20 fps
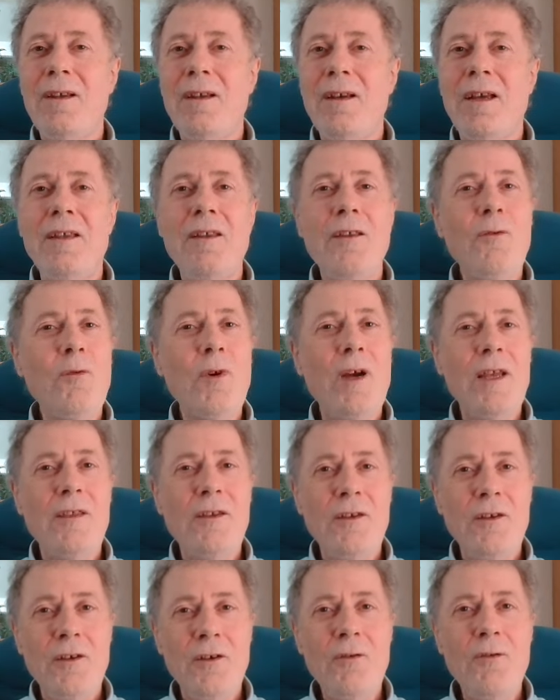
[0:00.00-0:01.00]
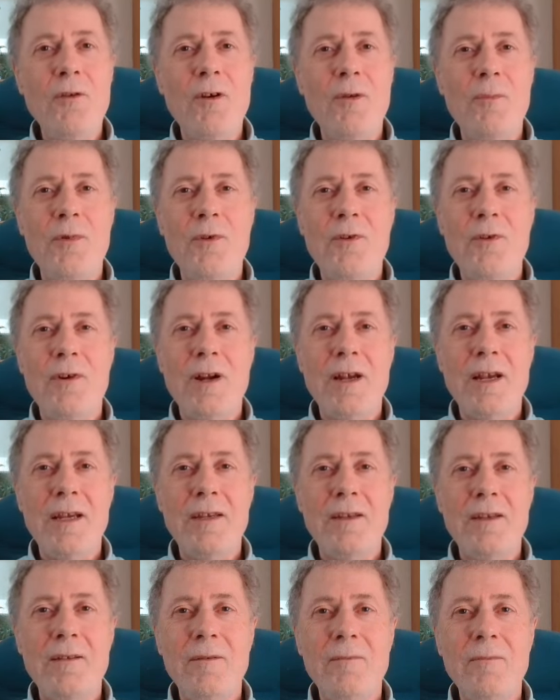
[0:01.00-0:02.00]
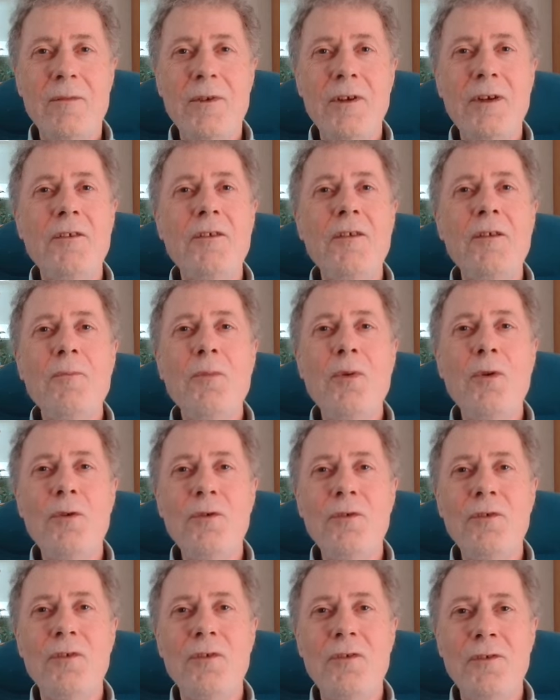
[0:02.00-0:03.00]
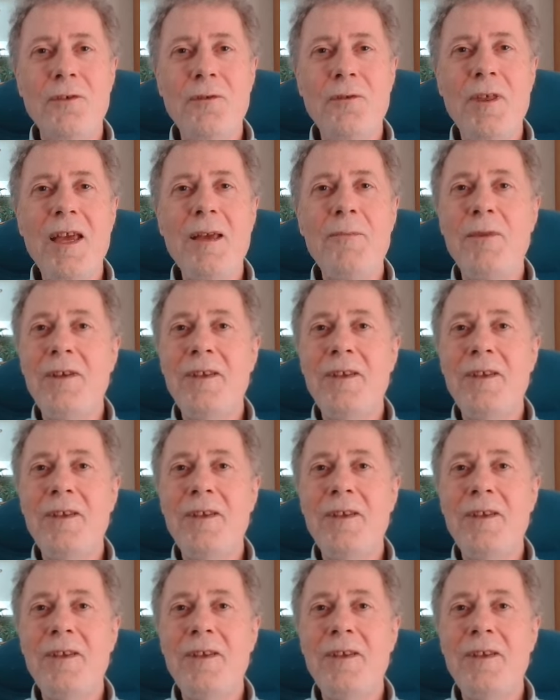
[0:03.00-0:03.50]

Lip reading: and the way that you operate, but it's important to them.